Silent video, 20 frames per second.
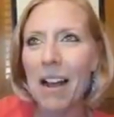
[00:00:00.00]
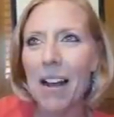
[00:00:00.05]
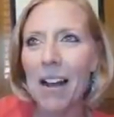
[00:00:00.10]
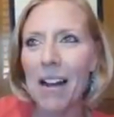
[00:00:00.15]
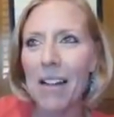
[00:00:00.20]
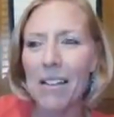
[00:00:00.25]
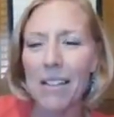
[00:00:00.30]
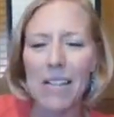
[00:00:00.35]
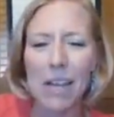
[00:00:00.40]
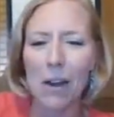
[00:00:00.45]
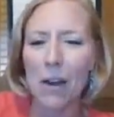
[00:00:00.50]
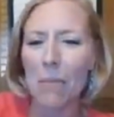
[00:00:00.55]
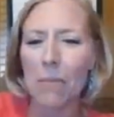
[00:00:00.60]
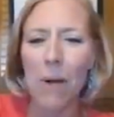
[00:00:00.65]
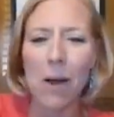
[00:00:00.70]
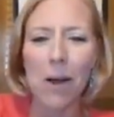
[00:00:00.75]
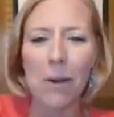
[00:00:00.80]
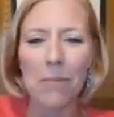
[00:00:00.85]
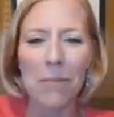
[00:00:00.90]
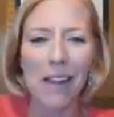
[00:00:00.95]
tear
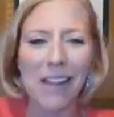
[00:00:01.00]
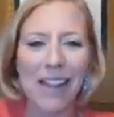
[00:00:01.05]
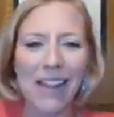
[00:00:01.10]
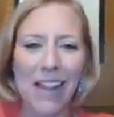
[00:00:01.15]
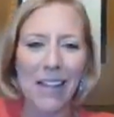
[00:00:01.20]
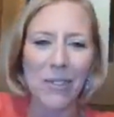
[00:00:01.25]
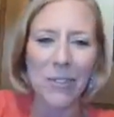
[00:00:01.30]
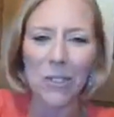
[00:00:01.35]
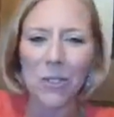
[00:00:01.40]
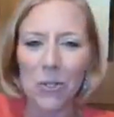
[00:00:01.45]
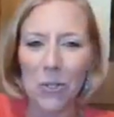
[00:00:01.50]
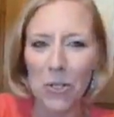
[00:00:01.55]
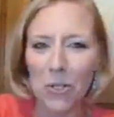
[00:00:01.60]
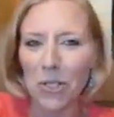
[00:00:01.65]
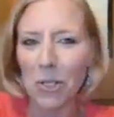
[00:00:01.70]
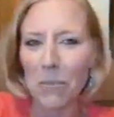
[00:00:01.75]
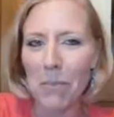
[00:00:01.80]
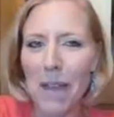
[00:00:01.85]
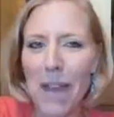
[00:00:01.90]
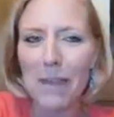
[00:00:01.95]
apart my
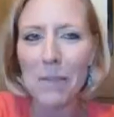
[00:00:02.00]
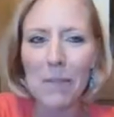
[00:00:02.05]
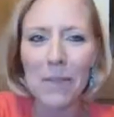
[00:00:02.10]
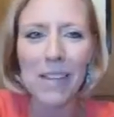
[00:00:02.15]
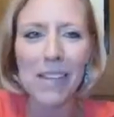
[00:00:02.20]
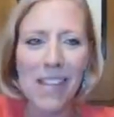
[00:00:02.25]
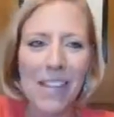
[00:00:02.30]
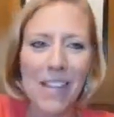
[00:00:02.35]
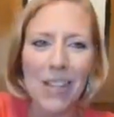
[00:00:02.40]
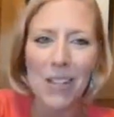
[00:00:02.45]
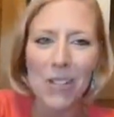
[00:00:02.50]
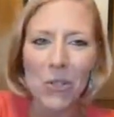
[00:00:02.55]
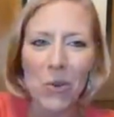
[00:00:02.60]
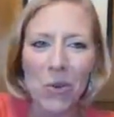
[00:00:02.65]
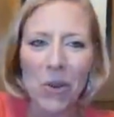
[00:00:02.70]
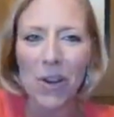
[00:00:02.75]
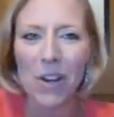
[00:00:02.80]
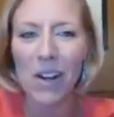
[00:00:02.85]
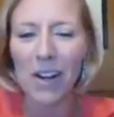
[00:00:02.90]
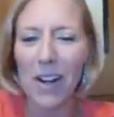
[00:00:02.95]
constitutional amendment
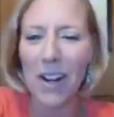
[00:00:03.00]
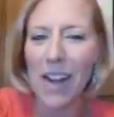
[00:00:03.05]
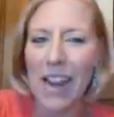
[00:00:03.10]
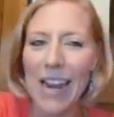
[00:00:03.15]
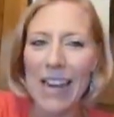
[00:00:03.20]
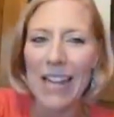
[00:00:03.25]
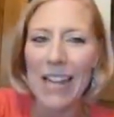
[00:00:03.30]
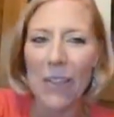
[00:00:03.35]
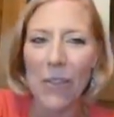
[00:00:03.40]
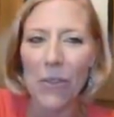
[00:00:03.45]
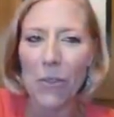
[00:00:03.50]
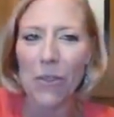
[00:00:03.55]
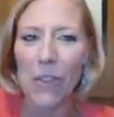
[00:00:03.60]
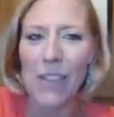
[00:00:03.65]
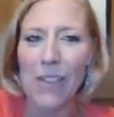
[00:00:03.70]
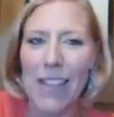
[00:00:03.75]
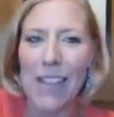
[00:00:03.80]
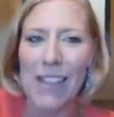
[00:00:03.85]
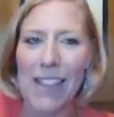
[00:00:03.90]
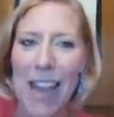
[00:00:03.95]
or any other thing
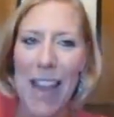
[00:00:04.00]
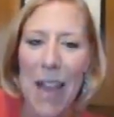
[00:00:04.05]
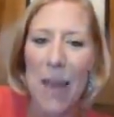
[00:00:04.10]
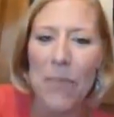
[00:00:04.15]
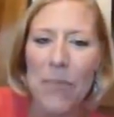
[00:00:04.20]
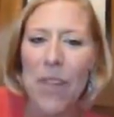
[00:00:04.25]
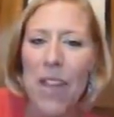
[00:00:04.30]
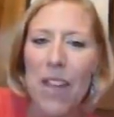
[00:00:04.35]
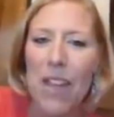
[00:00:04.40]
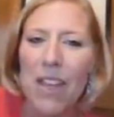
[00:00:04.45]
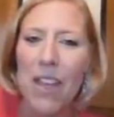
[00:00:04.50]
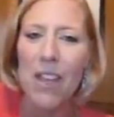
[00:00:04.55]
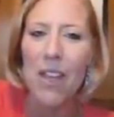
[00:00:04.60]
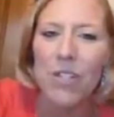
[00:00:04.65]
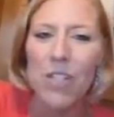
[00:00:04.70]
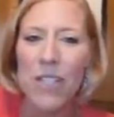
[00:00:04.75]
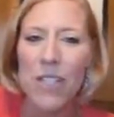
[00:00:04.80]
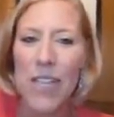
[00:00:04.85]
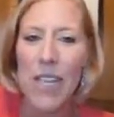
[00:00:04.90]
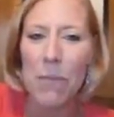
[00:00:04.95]
like that,
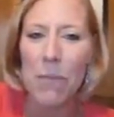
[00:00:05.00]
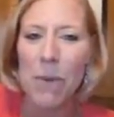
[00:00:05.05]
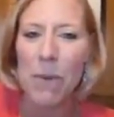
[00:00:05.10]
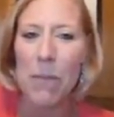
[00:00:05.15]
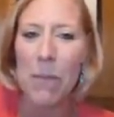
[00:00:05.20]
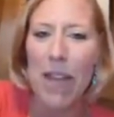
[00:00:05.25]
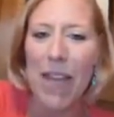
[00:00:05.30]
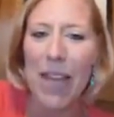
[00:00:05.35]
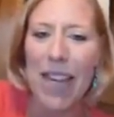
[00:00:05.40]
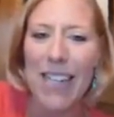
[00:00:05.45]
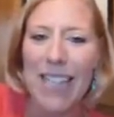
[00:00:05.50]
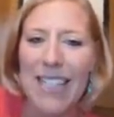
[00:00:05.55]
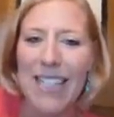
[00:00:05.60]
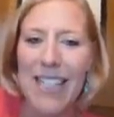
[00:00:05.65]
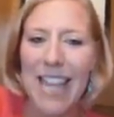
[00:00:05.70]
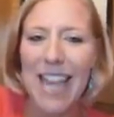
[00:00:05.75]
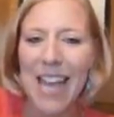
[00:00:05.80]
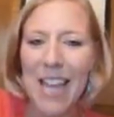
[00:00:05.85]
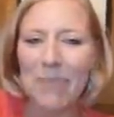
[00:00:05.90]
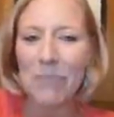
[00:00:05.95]
just keep in mind
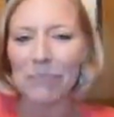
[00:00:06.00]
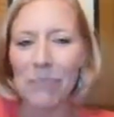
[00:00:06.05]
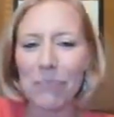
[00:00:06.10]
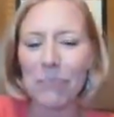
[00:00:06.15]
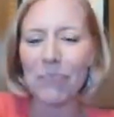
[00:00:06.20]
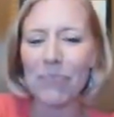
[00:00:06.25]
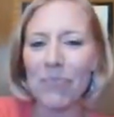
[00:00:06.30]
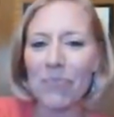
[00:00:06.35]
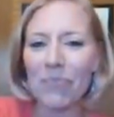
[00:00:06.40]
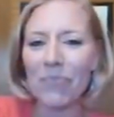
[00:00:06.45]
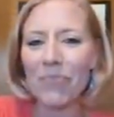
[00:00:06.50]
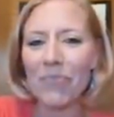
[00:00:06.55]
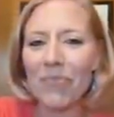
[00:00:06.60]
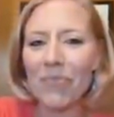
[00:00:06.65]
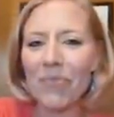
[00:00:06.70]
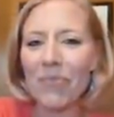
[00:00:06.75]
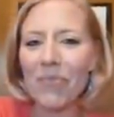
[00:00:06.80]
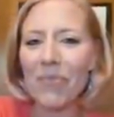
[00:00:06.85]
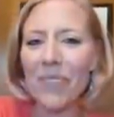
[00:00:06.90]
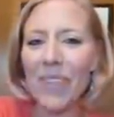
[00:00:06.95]
that
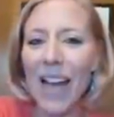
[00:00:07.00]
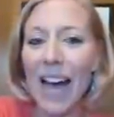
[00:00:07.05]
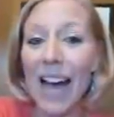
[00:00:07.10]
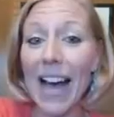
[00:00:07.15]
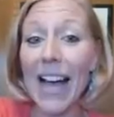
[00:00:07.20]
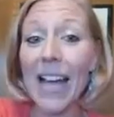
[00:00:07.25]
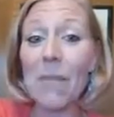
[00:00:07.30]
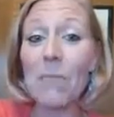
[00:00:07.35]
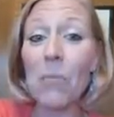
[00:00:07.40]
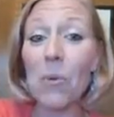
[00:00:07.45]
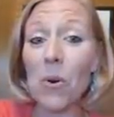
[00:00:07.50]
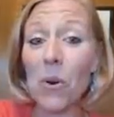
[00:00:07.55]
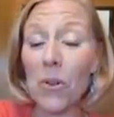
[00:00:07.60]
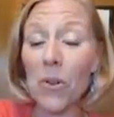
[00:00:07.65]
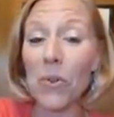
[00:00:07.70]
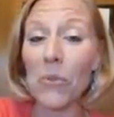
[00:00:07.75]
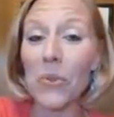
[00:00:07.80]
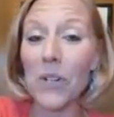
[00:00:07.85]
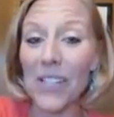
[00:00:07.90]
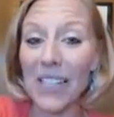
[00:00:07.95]
I'm more
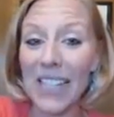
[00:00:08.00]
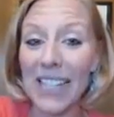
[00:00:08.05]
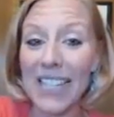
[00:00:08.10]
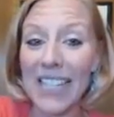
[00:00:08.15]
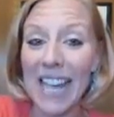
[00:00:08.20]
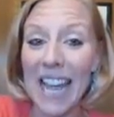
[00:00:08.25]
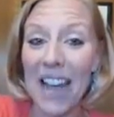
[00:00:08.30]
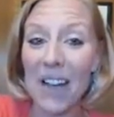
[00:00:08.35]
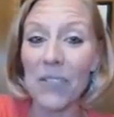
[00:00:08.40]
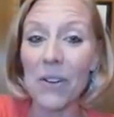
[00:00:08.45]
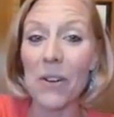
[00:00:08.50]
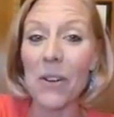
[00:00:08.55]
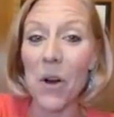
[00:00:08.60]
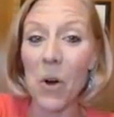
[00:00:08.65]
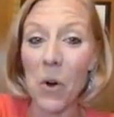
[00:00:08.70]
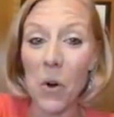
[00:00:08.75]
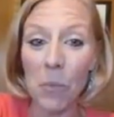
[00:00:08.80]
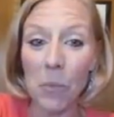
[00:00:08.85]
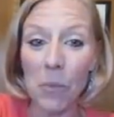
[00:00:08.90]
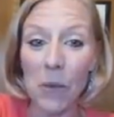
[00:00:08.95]
than willing to have an
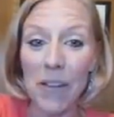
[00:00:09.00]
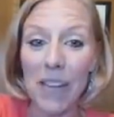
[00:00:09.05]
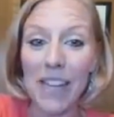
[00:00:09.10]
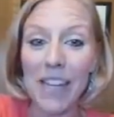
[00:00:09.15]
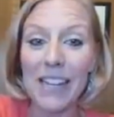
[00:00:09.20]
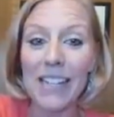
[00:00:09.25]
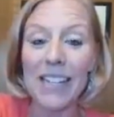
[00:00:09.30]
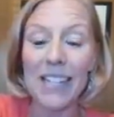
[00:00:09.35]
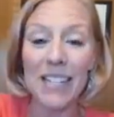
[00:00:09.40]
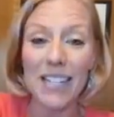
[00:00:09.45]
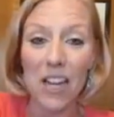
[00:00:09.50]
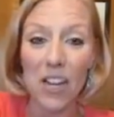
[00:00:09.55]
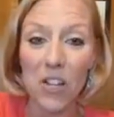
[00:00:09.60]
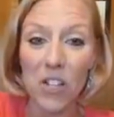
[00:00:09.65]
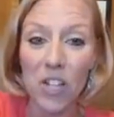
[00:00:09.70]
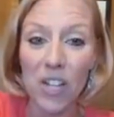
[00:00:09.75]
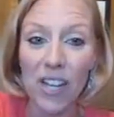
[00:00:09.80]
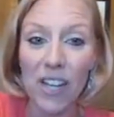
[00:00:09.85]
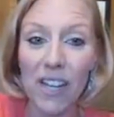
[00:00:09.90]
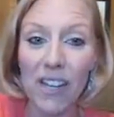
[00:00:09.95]
open
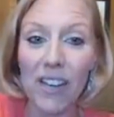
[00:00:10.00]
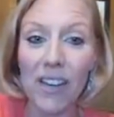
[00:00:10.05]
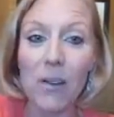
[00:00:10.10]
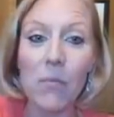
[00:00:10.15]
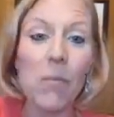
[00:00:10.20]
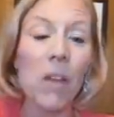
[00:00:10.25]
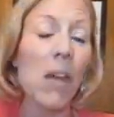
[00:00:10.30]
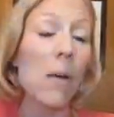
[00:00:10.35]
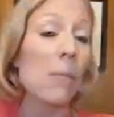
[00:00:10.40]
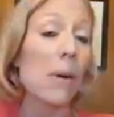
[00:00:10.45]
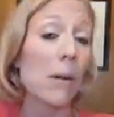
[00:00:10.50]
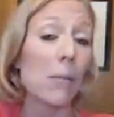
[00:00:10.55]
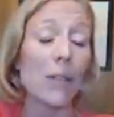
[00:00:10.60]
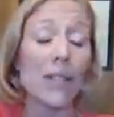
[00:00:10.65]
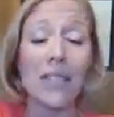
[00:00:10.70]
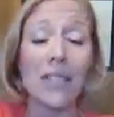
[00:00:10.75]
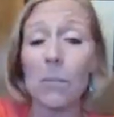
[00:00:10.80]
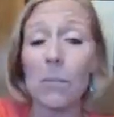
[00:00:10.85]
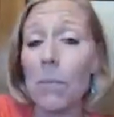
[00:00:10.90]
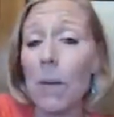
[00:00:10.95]
discussion,
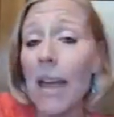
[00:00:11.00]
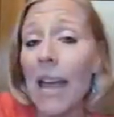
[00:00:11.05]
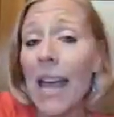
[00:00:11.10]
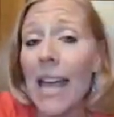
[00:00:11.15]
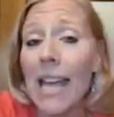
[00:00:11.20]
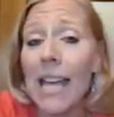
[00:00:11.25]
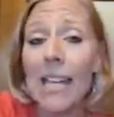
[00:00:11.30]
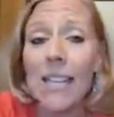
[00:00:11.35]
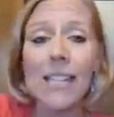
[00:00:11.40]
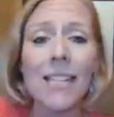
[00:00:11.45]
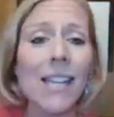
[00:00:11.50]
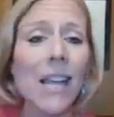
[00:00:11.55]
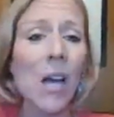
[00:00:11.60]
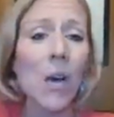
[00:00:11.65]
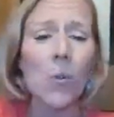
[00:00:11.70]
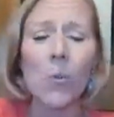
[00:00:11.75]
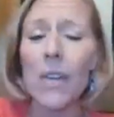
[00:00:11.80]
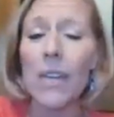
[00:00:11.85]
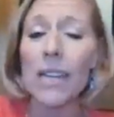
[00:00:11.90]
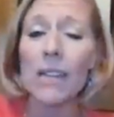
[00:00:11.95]
public debate.
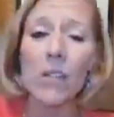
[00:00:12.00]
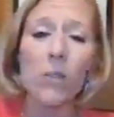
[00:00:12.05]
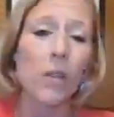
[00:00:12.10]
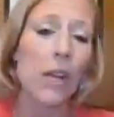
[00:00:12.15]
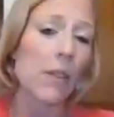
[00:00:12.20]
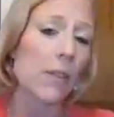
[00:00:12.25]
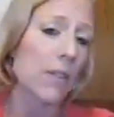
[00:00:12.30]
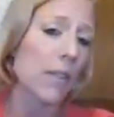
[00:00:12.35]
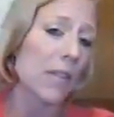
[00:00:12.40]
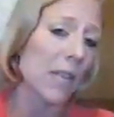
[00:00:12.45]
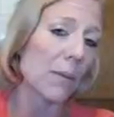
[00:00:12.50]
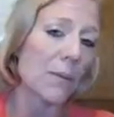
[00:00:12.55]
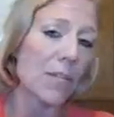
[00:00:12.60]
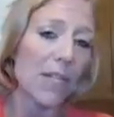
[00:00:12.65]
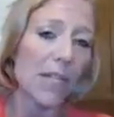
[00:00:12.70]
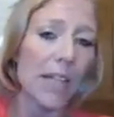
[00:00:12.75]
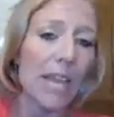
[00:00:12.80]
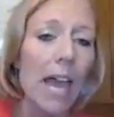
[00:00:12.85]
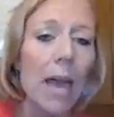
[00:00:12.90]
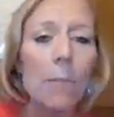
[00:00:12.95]
We can do it on the steps of
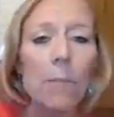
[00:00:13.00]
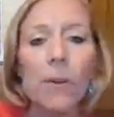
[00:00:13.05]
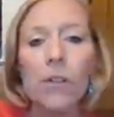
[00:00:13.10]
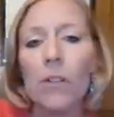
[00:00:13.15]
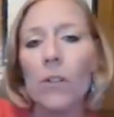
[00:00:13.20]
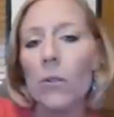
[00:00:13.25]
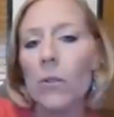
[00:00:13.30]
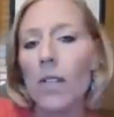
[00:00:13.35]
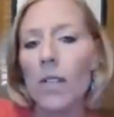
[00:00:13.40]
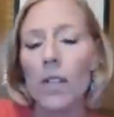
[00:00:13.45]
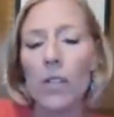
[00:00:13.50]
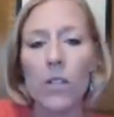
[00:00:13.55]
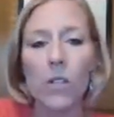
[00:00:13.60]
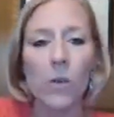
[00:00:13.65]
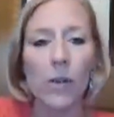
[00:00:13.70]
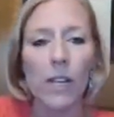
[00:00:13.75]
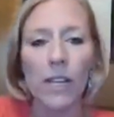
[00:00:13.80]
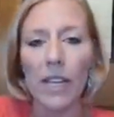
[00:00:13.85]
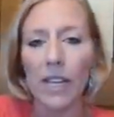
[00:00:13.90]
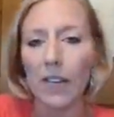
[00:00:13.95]
the Capitol. We could do
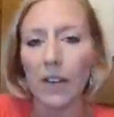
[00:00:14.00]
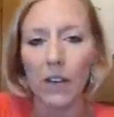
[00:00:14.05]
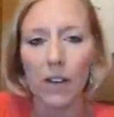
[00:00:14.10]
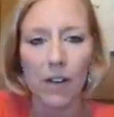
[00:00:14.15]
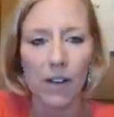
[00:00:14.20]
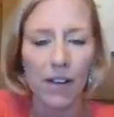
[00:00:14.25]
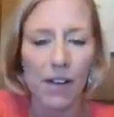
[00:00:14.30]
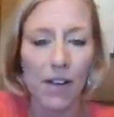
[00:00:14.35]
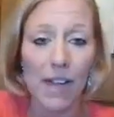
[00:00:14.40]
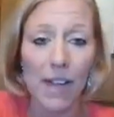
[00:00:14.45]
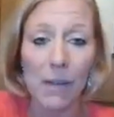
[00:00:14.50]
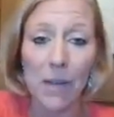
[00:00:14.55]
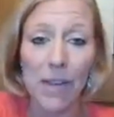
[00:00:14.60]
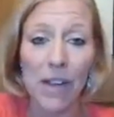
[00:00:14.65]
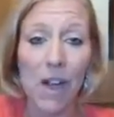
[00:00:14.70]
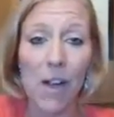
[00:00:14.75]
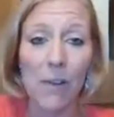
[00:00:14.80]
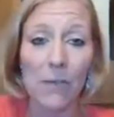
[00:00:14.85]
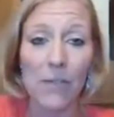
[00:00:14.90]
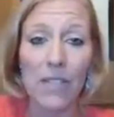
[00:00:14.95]
it here at my
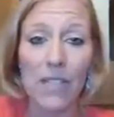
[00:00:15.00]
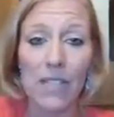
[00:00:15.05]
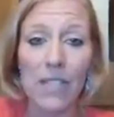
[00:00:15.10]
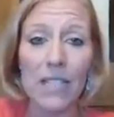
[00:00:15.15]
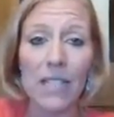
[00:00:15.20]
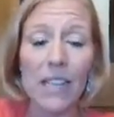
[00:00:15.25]
office